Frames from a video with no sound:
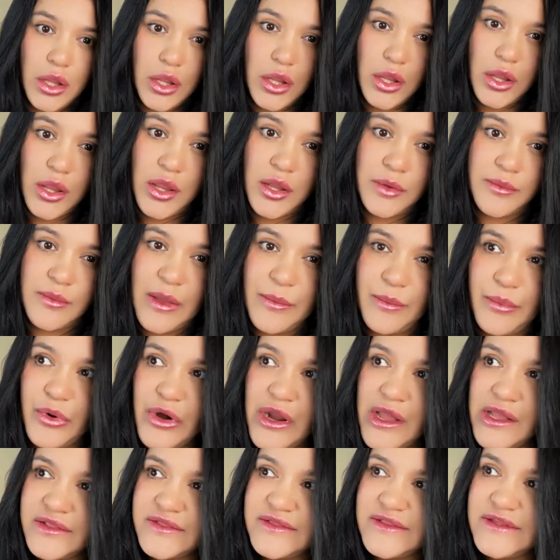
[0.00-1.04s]
in my
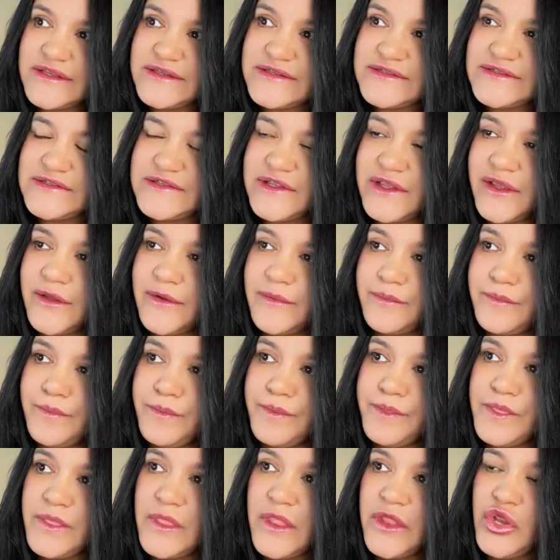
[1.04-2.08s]
practice the
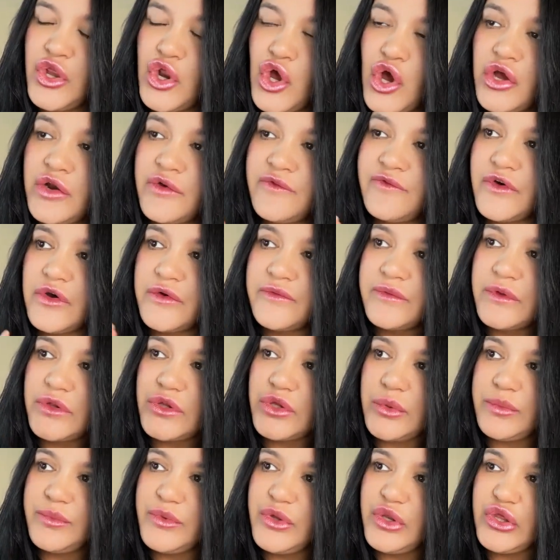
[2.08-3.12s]
nonverbal
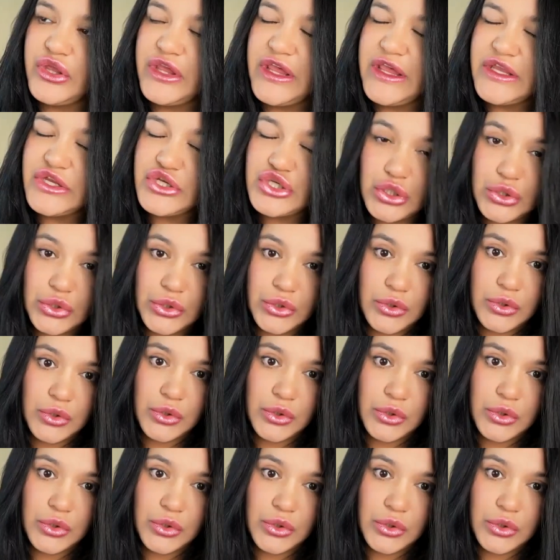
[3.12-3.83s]
communication